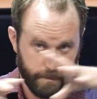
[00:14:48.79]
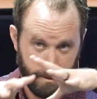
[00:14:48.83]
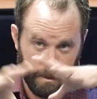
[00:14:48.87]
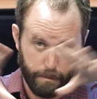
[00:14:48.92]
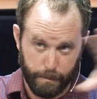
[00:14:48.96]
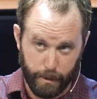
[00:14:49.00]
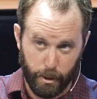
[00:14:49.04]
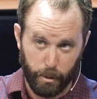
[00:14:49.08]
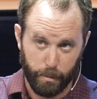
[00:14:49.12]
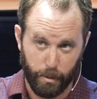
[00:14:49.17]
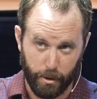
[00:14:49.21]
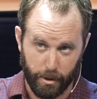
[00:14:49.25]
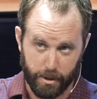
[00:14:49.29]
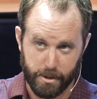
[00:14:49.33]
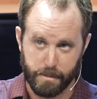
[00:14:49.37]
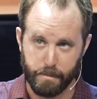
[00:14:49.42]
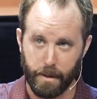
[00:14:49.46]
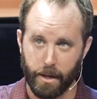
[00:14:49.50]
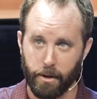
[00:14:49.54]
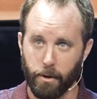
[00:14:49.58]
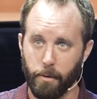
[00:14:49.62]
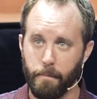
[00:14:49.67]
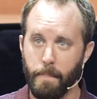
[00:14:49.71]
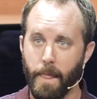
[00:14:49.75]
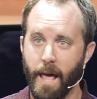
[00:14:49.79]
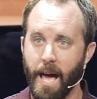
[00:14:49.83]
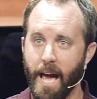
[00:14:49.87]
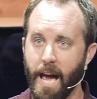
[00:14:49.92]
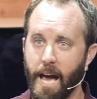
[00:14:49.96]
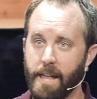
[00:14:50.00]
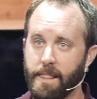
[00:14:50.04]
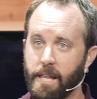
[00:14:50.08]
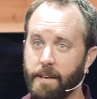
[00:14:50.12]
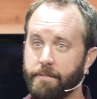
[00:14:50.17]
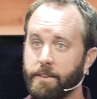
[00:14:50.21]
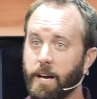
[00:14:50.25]
the middle part is metal
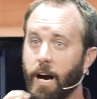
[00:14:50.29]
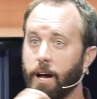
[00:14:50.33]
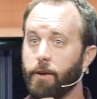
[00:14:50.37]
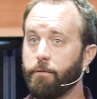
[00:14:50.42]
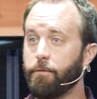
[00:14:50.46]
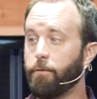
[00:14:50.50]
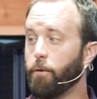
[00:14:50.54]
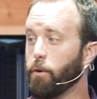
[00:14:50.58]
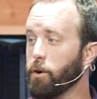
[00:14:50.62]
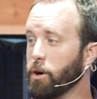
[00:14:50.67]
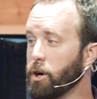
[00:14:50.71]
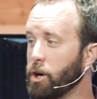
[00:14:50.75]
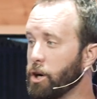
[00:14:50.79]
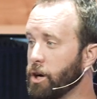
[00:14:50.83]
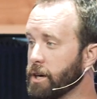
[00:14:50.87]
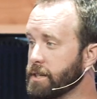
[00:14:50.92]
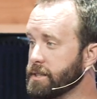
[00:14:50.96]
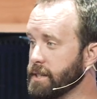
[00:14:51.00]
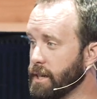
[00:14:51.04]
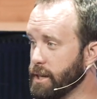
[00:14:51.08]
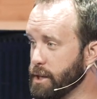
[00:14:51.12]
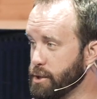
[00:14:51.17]
and they've got four hooks